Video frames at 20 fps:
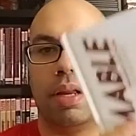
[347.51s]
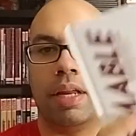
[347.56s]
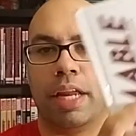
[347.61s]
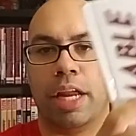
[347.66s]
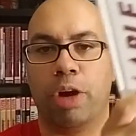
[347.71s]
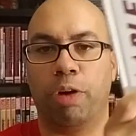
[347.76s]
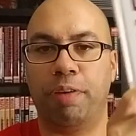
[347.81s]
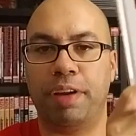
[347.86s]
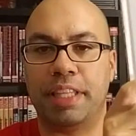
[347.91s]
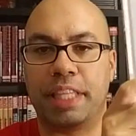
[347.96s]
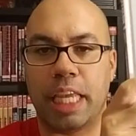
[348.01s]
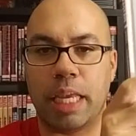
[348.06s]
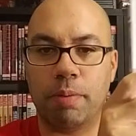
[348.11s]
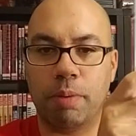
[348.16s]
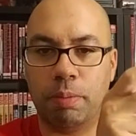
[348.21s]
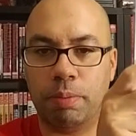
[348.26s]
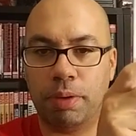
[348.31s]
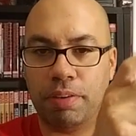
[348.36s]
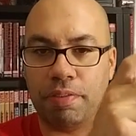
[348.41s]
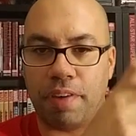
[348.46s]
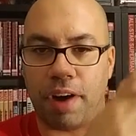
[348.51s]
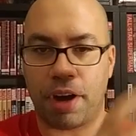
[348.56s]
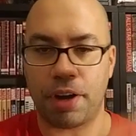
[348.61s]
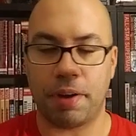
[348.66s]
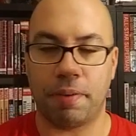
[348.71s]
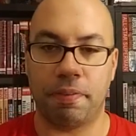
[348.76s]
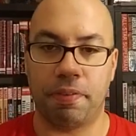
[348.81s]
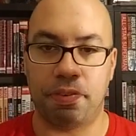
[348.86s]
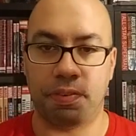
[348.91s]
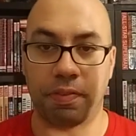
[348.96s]
Irredeemable
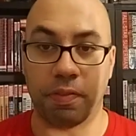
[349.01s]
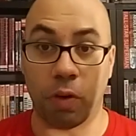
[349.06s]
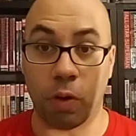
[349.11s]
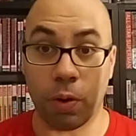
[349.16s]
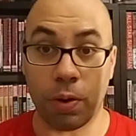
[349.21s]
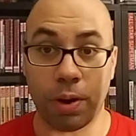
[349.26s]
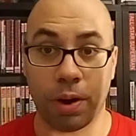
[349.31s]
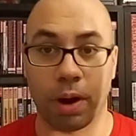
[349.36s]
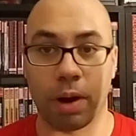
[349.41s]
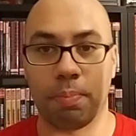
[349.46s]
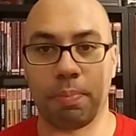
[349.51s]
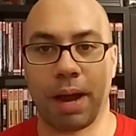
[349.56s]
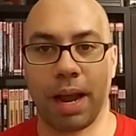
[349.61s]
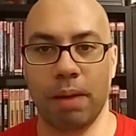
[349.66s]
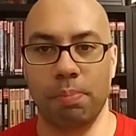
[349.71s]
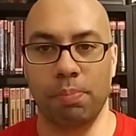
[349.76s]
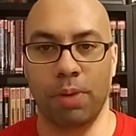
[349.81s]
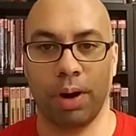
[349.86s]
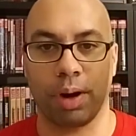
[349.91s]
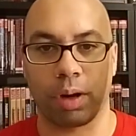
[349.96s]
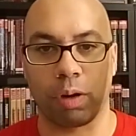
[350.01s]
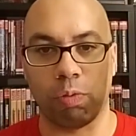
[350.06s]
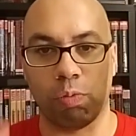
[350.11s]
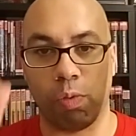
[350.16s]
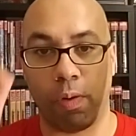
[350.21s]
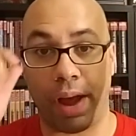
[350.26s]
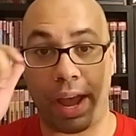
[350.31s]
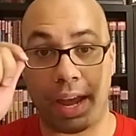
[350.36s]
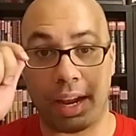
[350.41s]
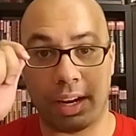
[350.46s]
Volume 4 by Mark
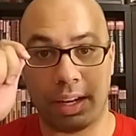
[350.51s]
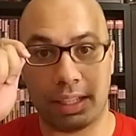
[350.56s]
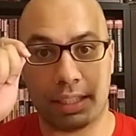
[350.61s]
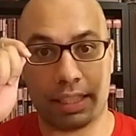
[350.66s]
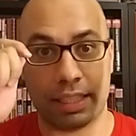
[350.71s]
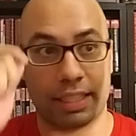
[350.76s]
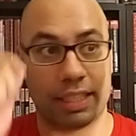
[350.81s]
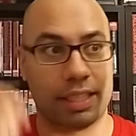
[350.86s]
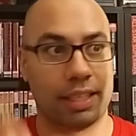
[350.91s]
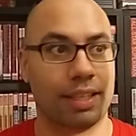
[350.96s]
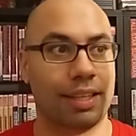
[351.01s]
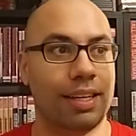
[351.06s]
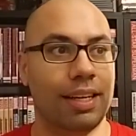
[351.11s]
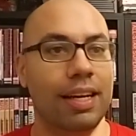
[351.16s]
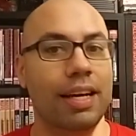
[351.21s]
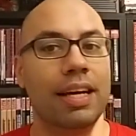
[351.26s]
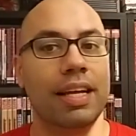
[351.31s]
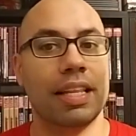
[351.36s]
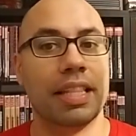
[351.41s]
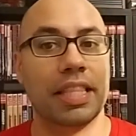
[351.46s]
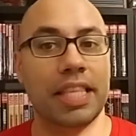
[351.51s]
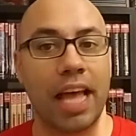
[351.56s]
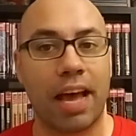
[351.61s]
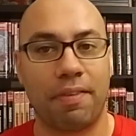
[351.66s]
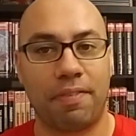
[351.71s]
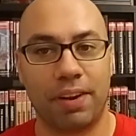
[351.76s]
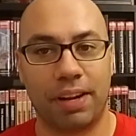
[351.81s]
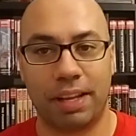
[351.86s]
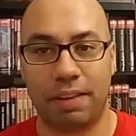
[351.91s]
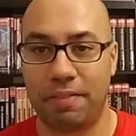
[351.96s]
Waid. This is
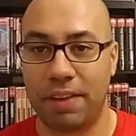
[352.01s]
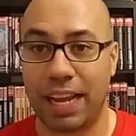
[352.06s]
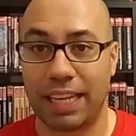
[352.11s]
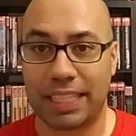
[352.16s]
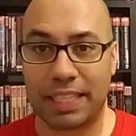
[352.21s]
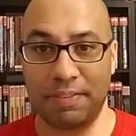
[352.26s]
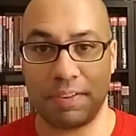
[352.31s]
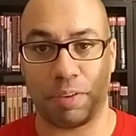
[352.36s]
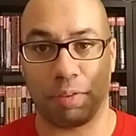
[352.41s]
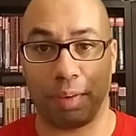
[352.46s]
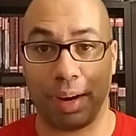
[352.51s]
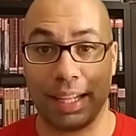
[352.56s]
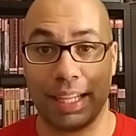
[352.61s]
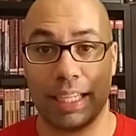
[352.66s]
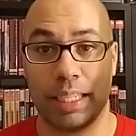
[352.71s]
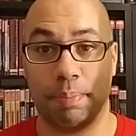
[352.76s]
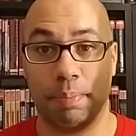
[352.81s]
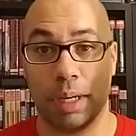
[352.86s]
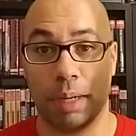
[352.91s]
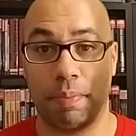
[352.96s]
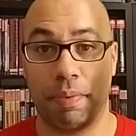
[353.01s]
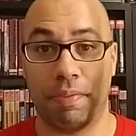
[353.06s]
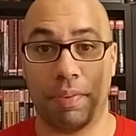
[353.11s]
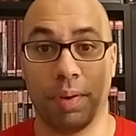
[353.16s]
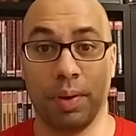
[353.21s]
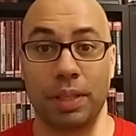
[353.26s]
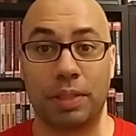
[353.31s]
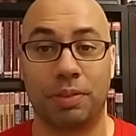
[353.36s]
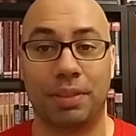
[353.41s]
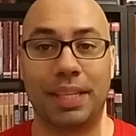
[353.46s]
definitely, if you guys haven't read this book
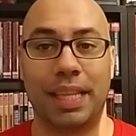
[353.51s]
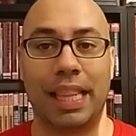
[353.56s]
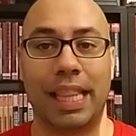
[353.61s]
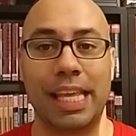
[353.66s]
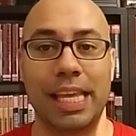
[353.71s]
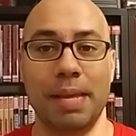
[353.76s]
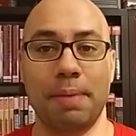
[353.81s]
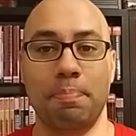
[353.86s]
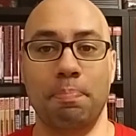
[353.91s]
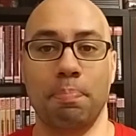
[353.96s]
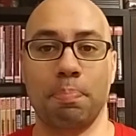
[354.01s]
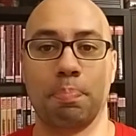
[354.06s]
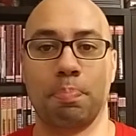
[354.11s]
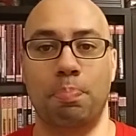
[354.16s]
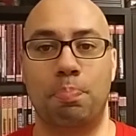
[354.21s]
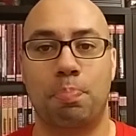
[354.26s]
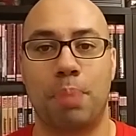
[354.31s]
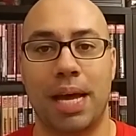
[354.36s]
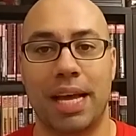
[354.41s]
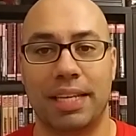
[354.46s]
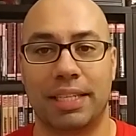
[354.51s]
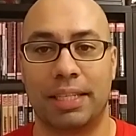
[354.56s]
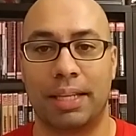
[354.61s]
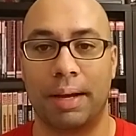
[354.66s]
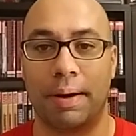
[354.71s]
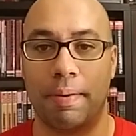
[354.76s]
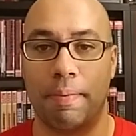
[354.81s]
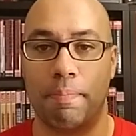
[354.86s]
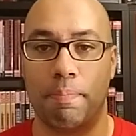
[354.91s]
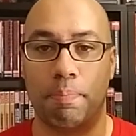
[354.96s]
before, it's one of the best
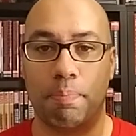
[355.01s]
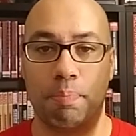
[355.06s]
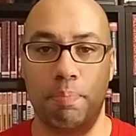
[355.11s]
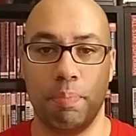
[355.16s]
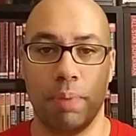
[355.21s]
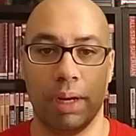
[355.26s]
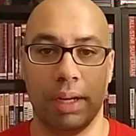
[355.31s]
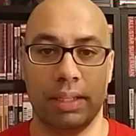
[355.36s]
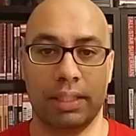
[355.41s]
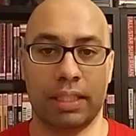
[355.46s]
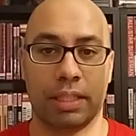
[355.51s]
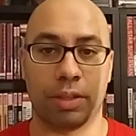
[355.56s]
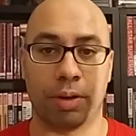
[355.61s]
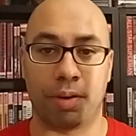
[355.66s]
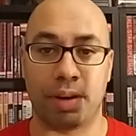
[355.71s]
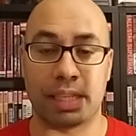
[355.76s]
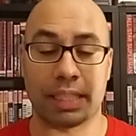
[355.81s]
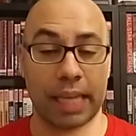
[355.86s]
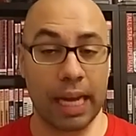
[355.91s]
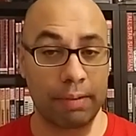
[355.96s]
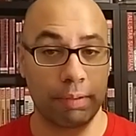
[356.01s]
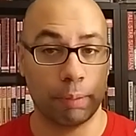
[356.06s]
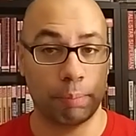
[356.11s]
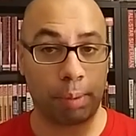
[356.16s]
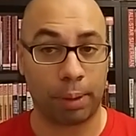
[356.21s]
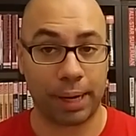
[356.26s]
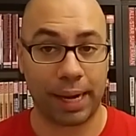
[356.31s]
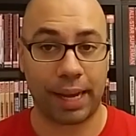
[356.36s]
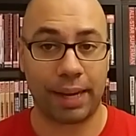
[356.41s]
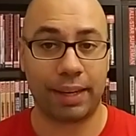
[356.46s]
stories ever
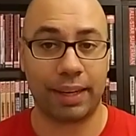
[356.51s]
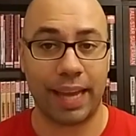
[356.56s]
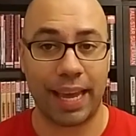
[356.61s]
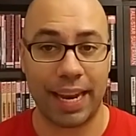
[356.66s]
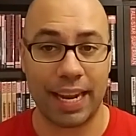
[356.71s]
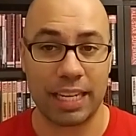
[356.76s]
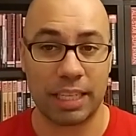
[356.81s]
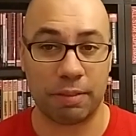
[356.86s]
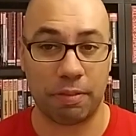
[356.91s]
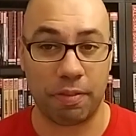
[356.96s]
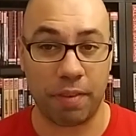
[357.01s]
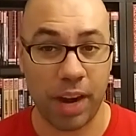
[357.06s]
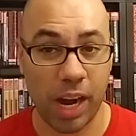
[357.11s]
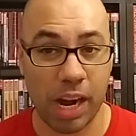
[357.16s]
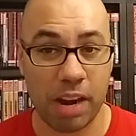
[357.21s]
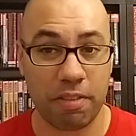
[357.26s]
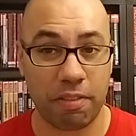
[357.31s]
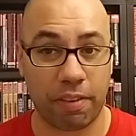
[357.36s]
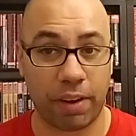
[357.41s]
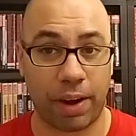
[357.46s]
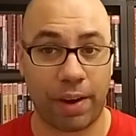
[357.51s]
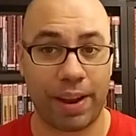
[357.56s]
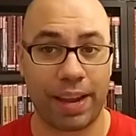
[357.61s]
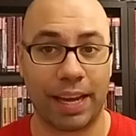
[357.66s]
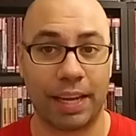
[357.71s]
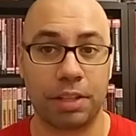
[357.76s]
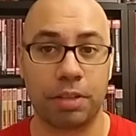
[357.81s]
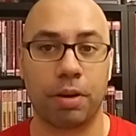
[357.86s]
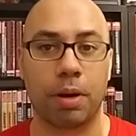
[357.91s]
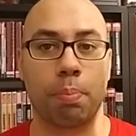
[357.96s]
put out, and it's very, very
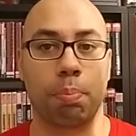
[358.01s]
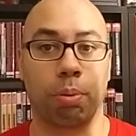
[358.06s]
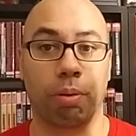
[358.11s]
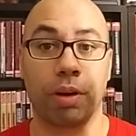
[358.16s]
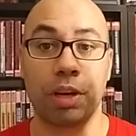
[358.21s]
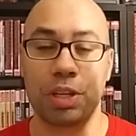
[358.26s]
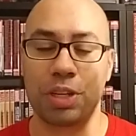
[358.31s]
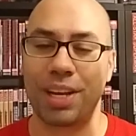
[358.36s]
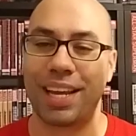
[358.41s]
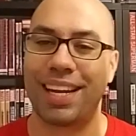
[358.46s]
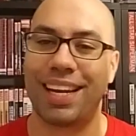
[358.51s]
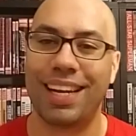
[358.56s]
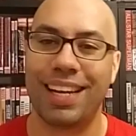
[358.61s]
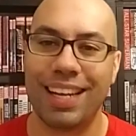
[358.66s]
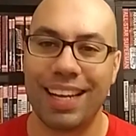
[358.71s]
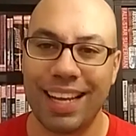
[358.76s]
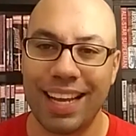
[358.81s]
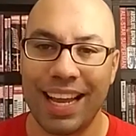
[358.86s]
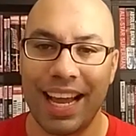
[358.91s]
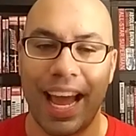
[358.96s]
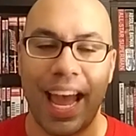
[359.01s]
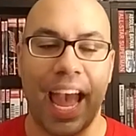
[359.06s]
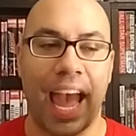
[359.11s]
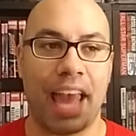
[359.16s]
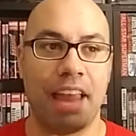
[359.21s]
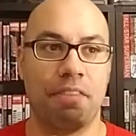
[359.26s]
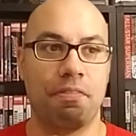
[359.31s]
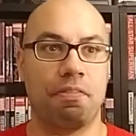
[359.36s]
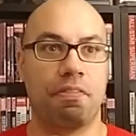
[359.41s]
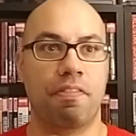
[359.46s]
underappreciated
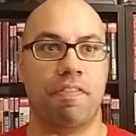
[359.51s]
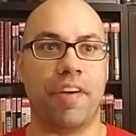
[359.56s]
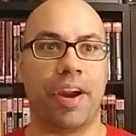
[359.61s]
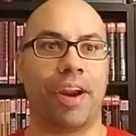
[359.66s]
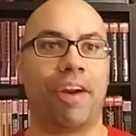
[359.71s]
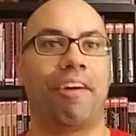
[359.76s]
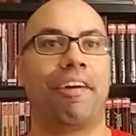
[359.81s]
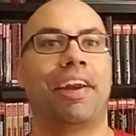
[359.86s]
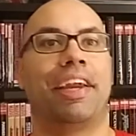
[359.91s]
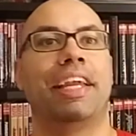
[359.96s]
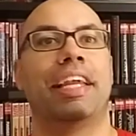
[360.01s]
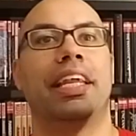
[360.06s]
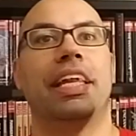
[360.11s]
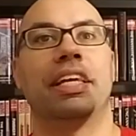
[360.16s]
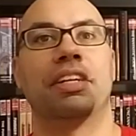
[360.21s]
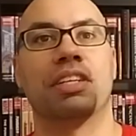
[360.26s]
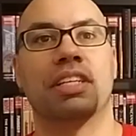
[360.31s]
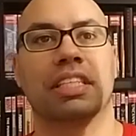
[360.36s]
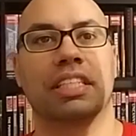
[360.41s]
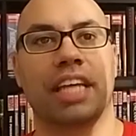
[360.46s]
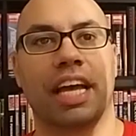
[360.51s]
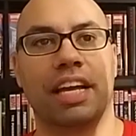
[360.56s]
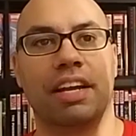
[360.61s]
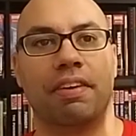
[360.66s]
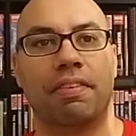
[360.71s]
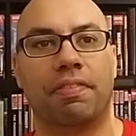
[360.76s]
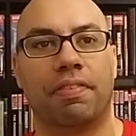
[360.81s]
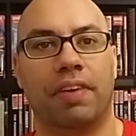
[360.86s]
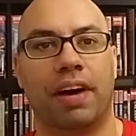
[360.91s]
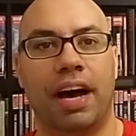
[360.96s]
and very just kind
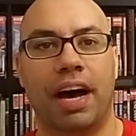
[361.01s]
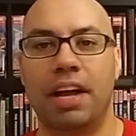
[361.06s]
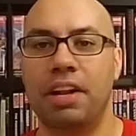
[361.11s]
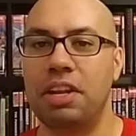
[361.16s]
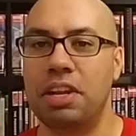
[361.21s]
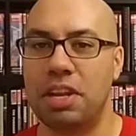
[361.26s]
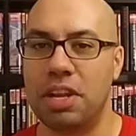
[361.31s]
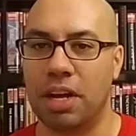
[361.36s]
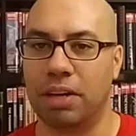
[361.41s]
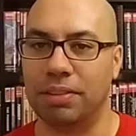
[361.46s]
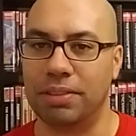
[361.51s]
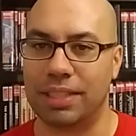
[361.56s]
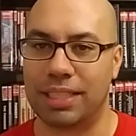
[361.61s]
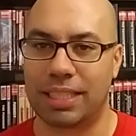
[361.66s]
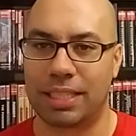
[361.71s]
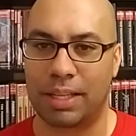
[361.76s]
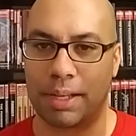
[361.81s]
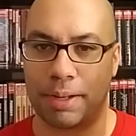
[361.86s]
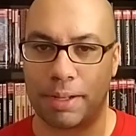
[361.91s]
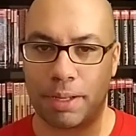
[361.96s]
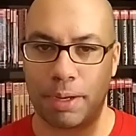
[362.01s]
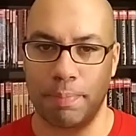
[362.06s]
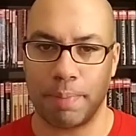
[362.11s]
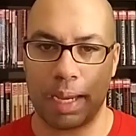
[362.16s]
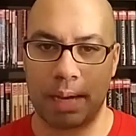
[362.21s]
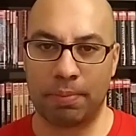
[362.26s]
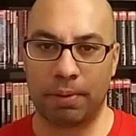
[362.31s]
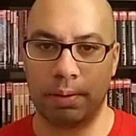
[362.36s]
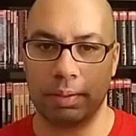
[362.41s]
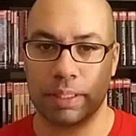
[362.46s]
of unknowns to
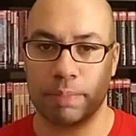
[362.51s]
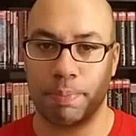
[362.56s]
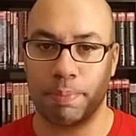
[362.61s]
people.